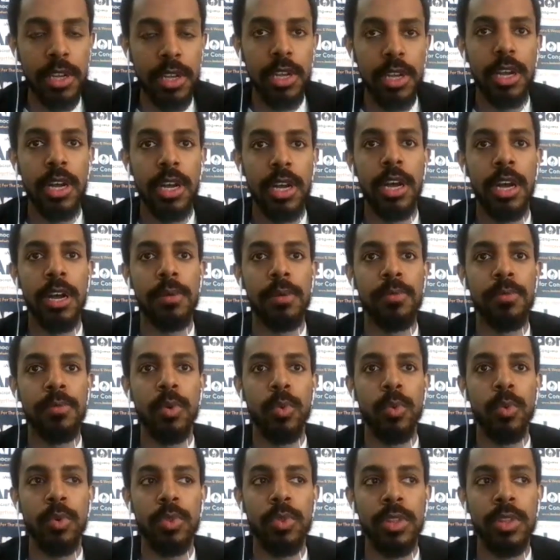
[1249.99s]

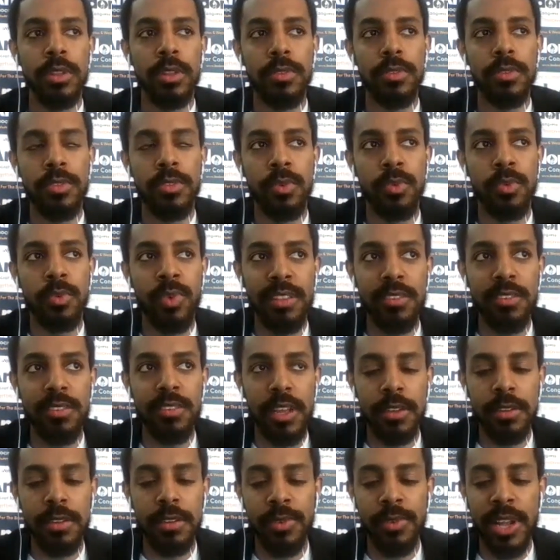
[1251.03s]

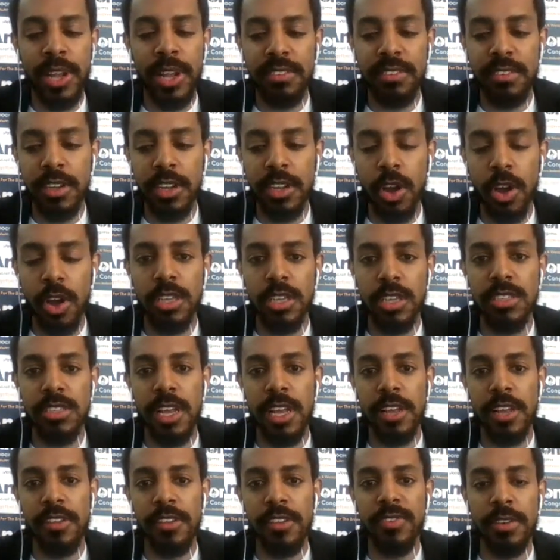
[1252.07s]
The renting costs
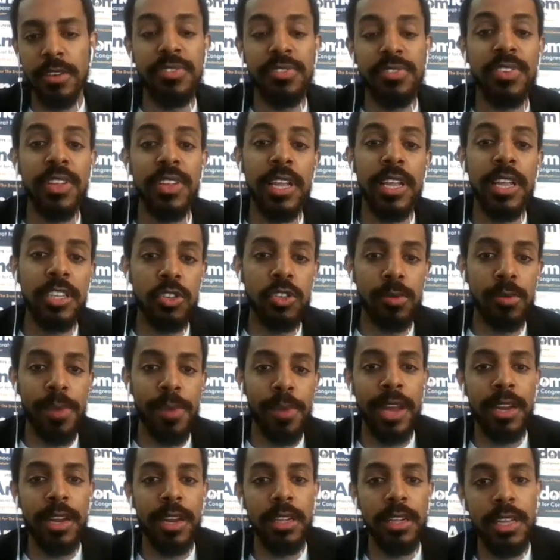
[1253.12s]
have inflated
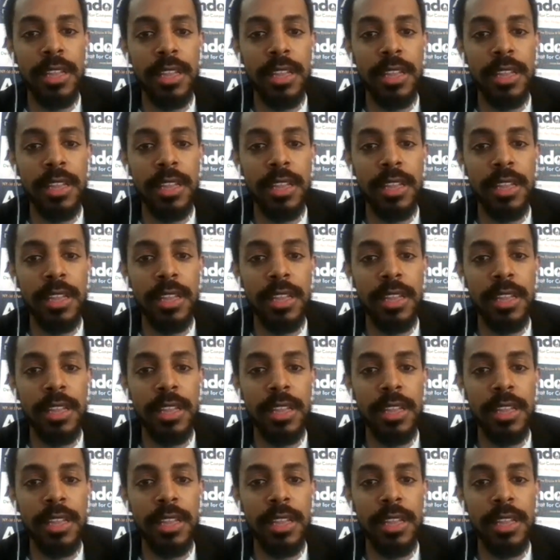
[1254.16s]
dramatically,